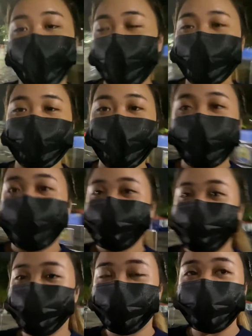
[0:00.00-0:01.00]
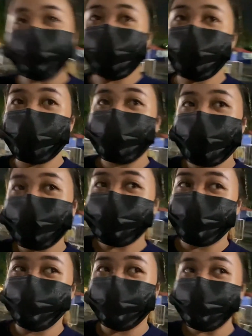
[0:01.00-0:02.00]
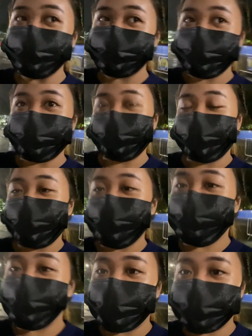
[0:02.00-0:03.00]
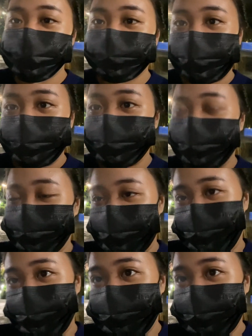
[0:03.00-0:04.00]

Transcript: Hi guys, I'm currently here in San Juan City in the Municipal of San Juan